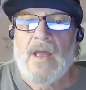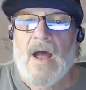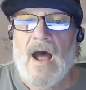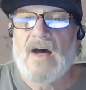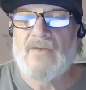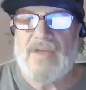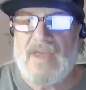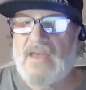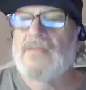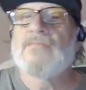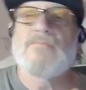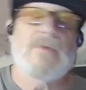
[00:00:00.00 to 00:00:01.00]
of
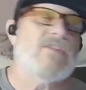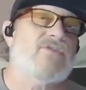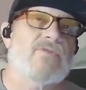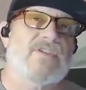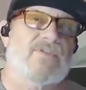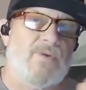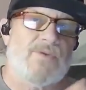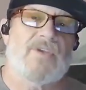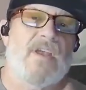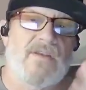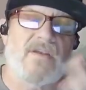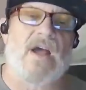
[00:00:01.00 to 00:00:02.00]
hidden mysteries
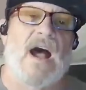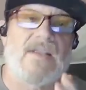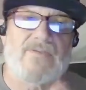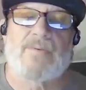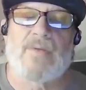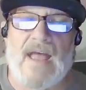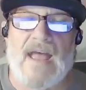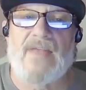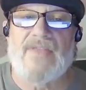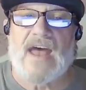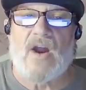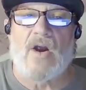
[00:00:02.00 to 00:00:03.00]
within god's
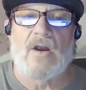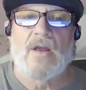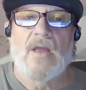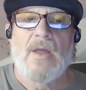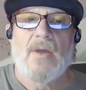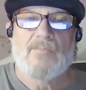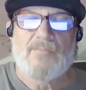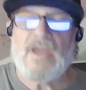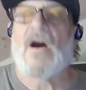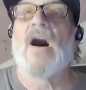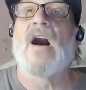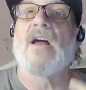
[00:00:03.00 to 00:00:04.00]
plan that are
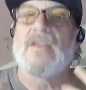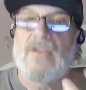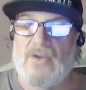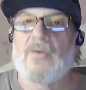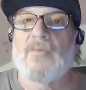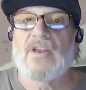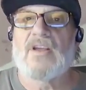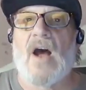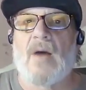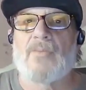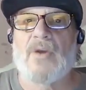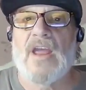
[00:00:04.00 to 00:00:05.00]
beyond human
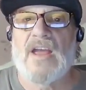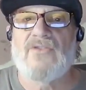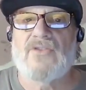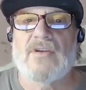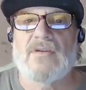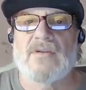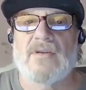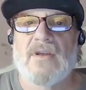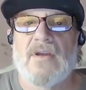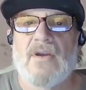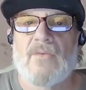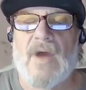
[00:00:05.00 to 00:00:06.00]
comprehension
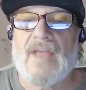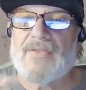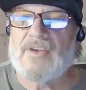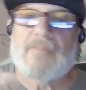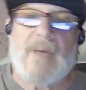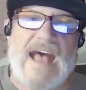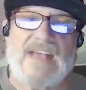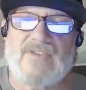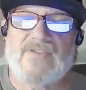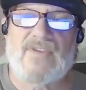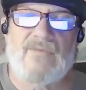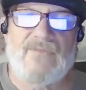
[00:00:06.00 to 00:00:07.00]
right this
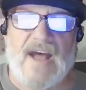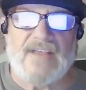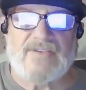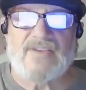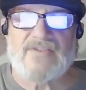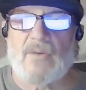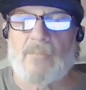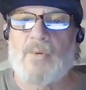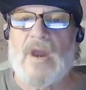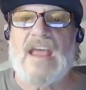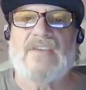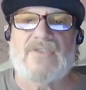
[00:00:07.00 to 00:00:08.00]
passage invites us to
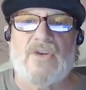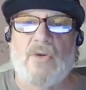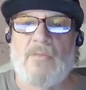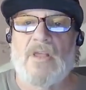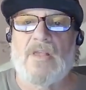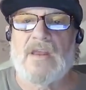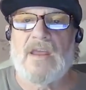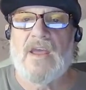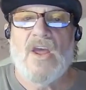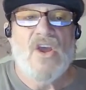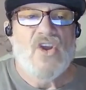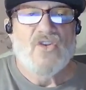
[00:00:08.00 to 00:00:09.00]
brace humility
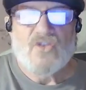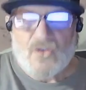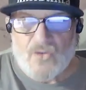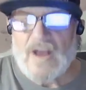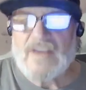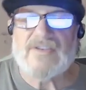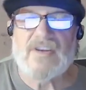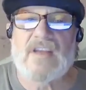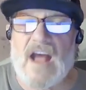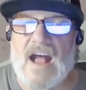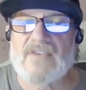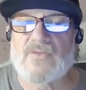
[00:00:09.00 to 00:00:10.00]
trust in
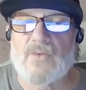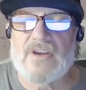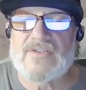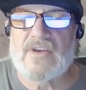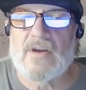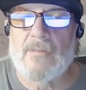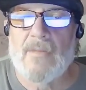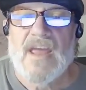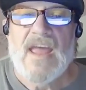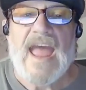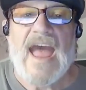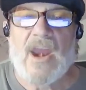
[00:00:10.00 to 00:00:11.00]
God's wisdom
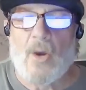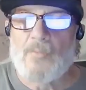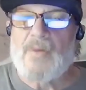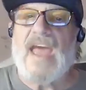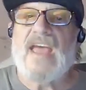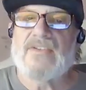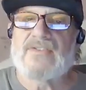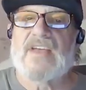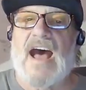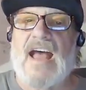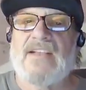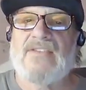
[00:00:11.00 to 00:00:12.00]
and obey his
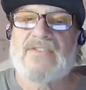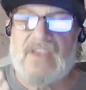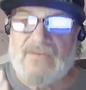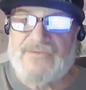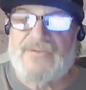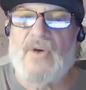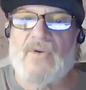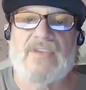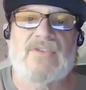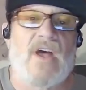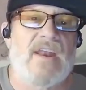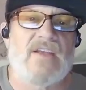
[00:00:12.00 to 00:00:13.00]
guidance and
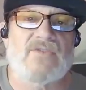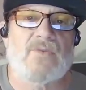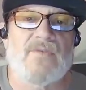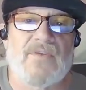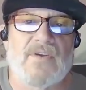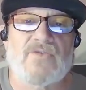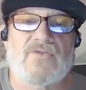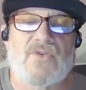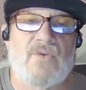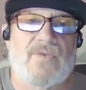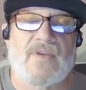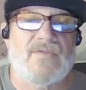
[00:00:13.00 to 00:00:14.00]
focus on his revealed
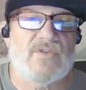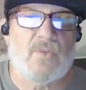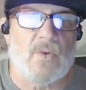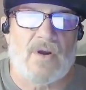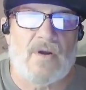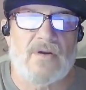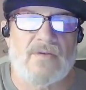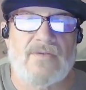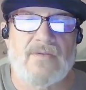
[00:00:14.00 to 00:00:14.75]
truth of his word.